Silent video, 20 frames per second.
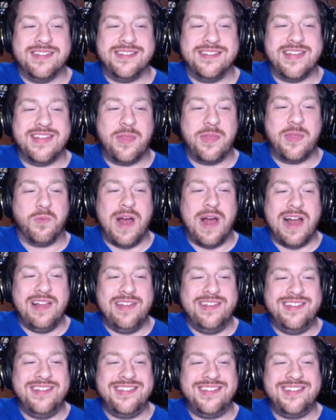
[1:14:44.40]
Seth
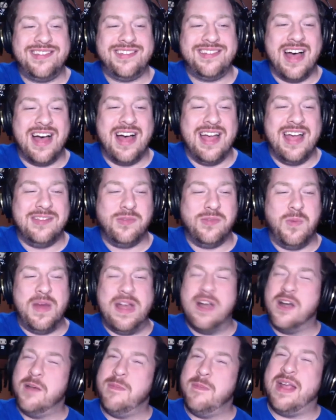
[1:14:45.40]
Rollins. It's
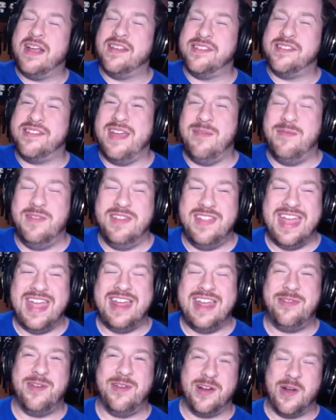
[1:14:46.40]
weird because
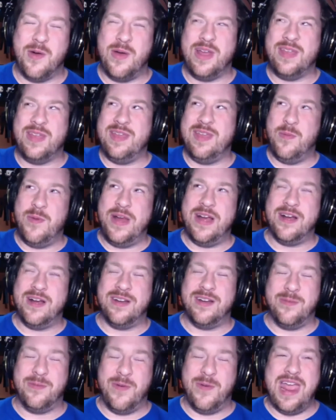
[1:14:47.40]
they're going the
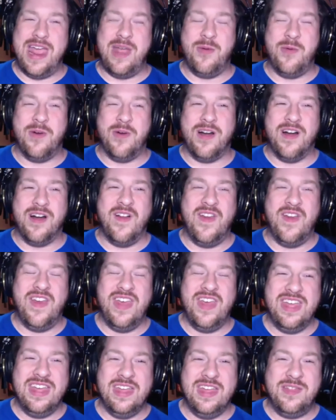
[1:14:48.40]
weird way where
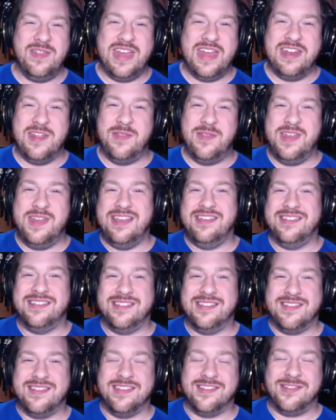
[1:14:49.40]
they did the
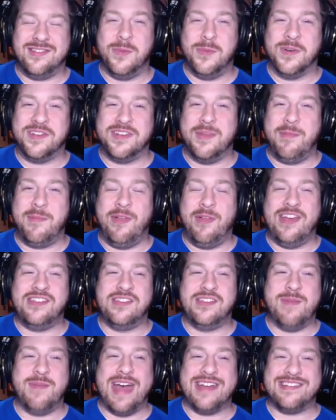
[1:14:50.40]
super
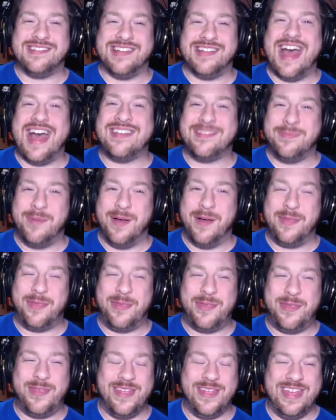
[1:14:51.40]
stipulation match last
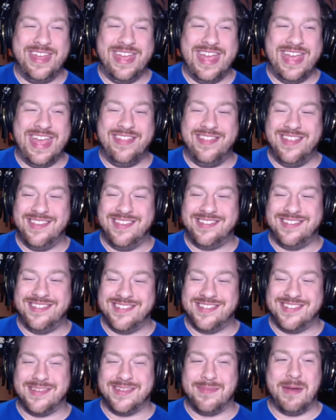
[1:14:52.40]
month, and this is
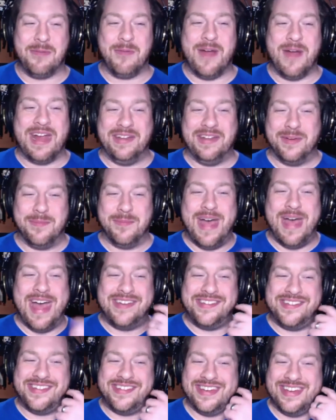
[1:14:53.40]
just gonna be a regular
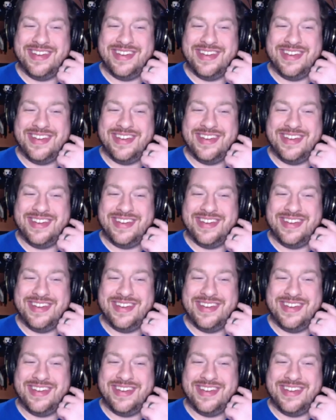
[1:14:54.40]
match.